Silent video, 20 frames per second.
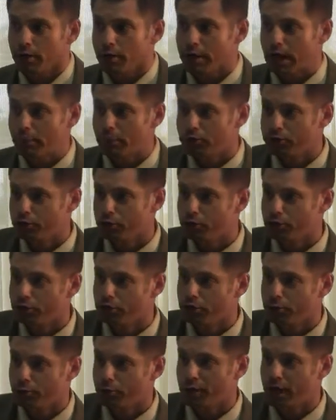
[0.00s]
the
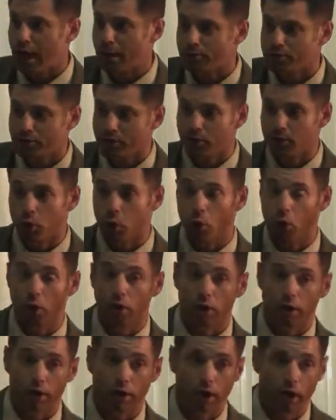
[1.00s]
opportunity to perhaps get it
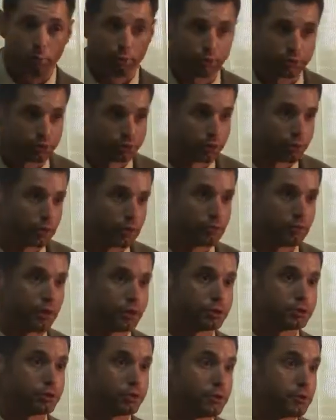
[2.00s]
all accomplished in a
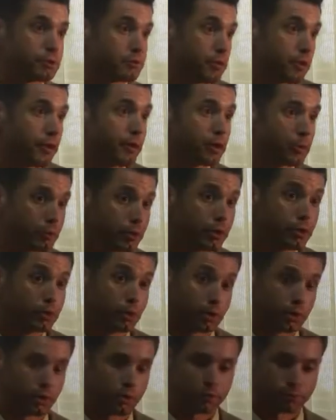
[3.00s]
convention is very
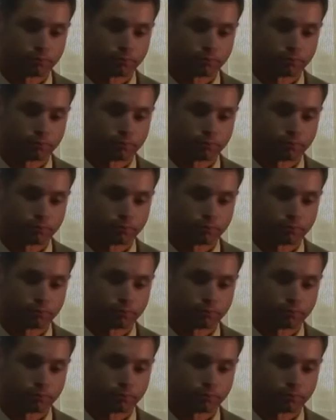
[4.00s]
appealing